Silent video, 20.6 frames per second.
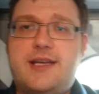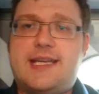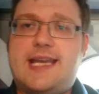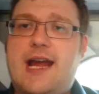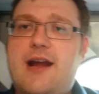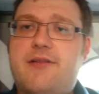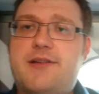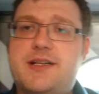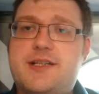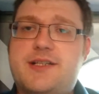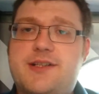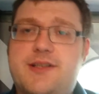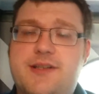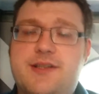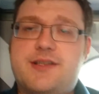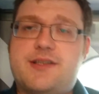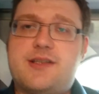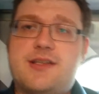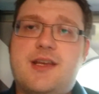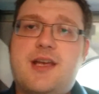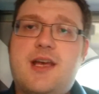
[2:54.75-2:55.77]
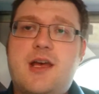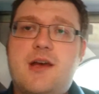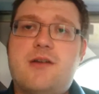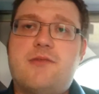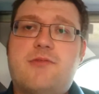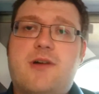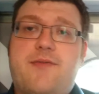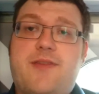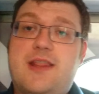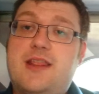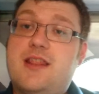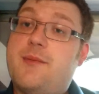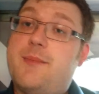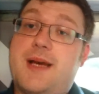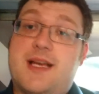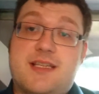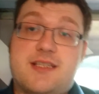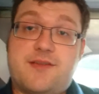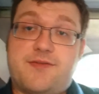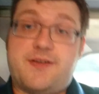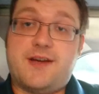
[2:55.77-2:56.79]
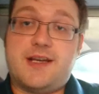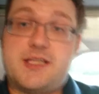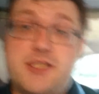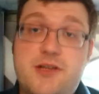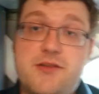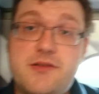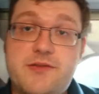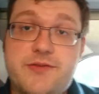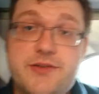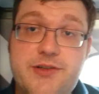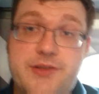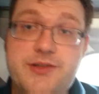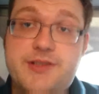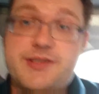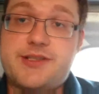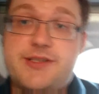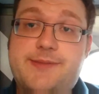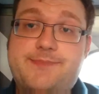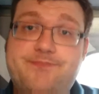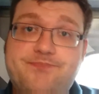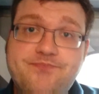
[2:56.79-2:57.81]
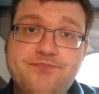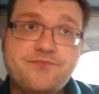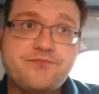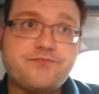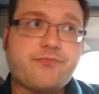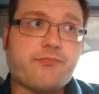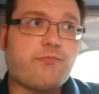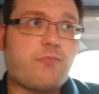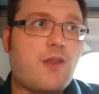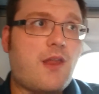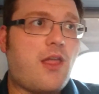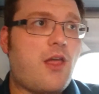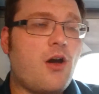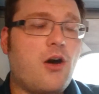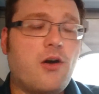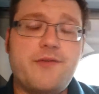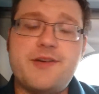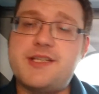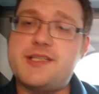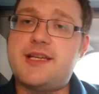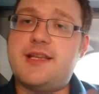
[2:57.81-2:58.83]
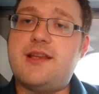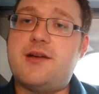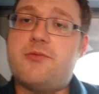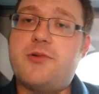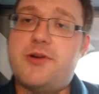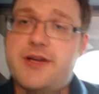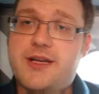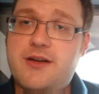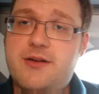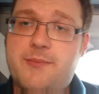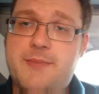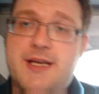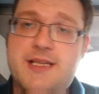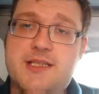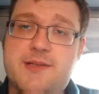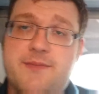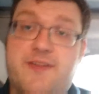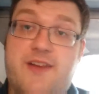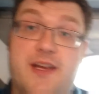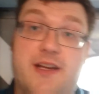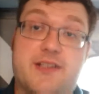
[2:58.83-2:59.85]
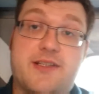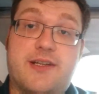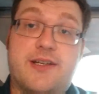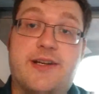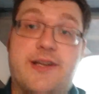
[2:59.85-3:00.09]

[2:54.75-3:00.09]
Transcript: characters within the Mass Effect universe. Obviously they're working on Mass Effect